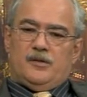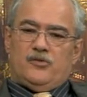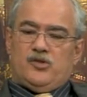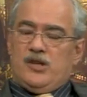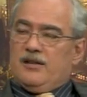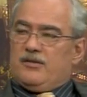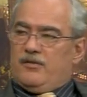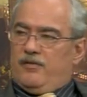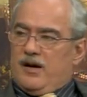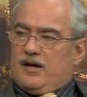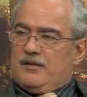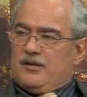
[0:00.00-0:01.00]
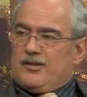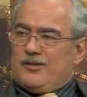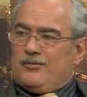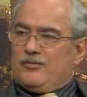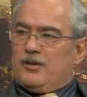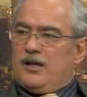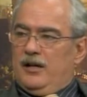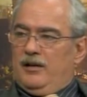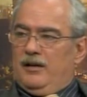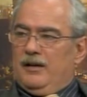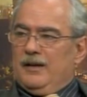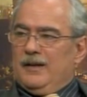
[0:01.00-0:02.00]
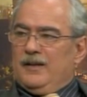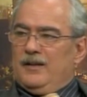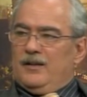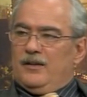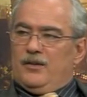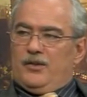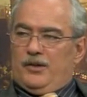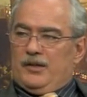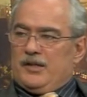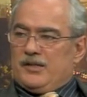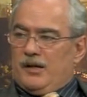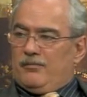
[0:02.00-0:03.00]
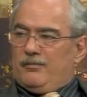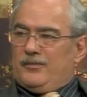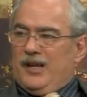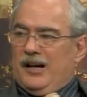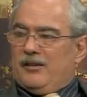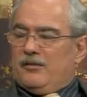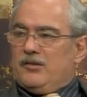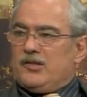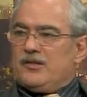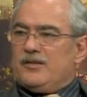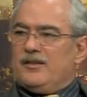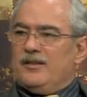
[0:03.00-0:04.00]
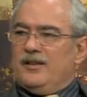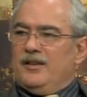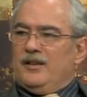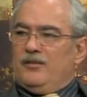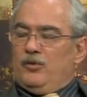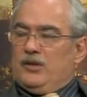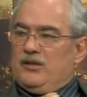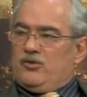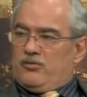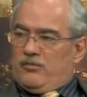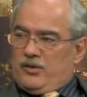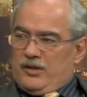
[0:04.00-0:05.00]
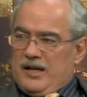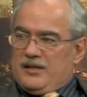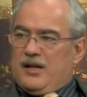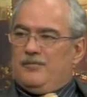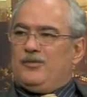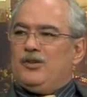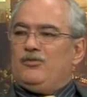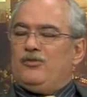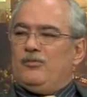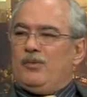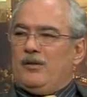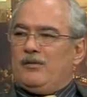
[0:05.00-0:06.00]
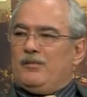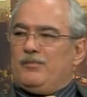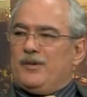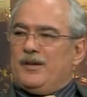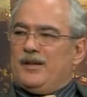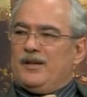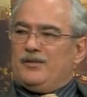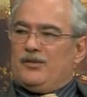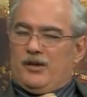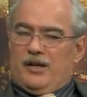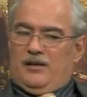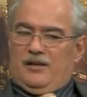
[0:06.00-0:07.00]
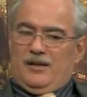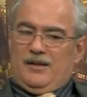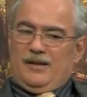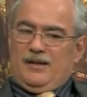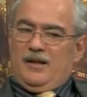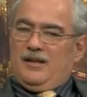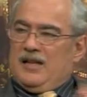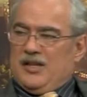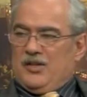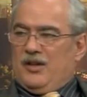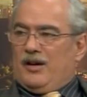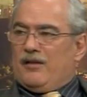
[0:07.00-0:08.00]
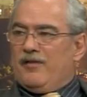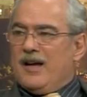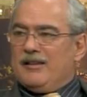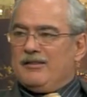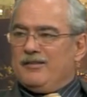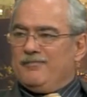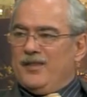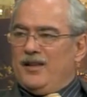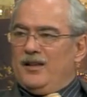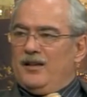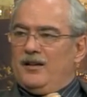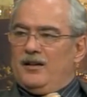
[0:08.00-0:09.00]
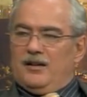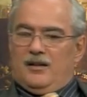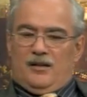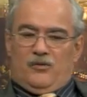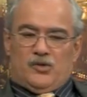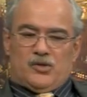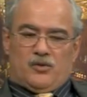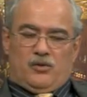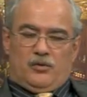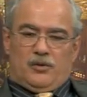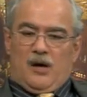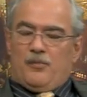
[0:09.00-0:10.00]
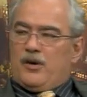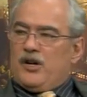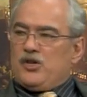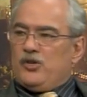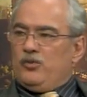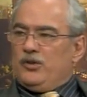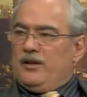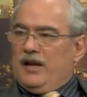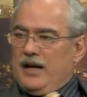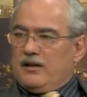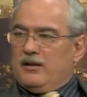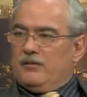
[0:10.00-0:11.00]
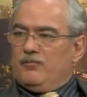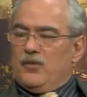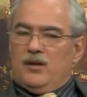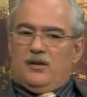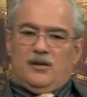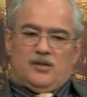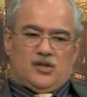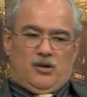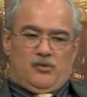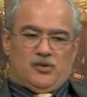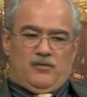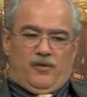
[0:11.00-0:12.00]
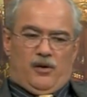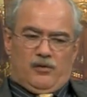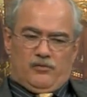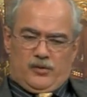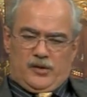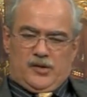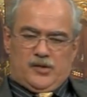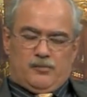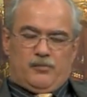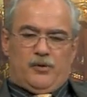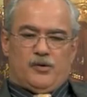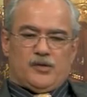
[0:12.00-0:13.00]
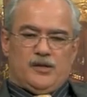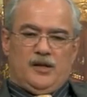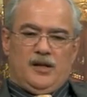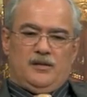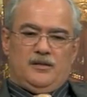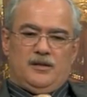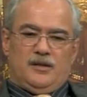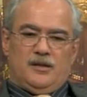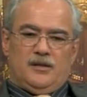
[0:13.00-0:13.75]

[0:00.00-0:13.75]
jet fighters to kill 30-some terrorists when they attempted to blow up, to kill Yasser Arafat. It was called Operation Wooden Leg. So I was involved with this person, and